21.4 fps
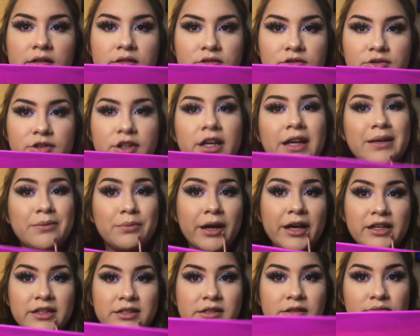Should I buy
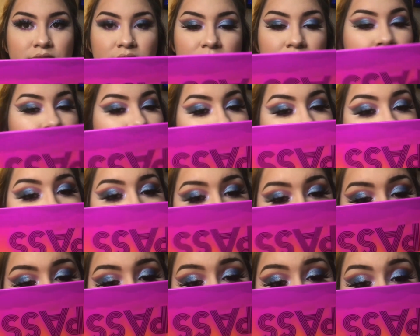some?
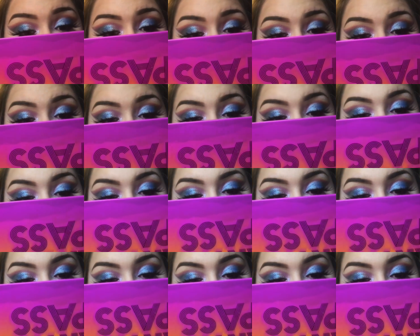Is it worth it?